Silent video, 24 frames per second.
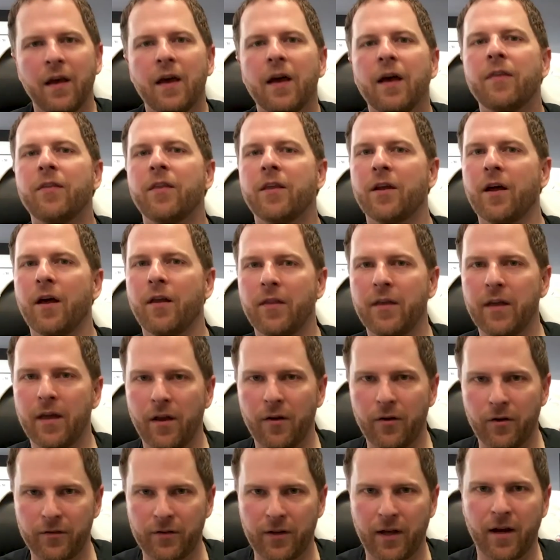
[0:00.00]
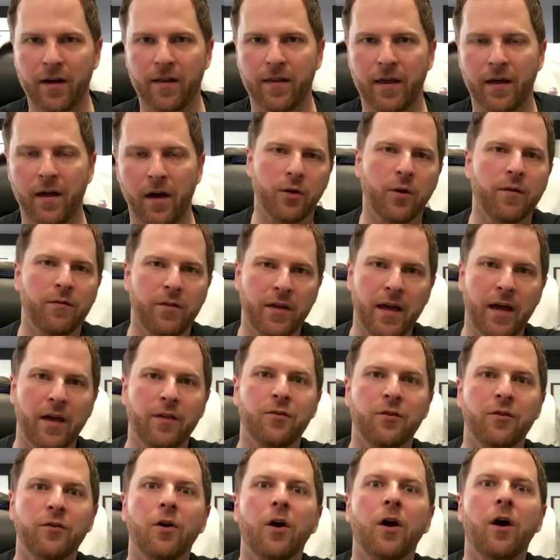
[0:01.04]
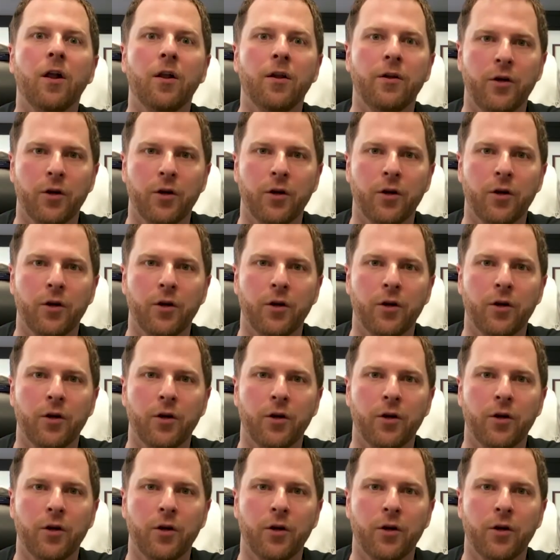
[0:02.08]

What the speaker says: And then on the other side of that, you have the answer to all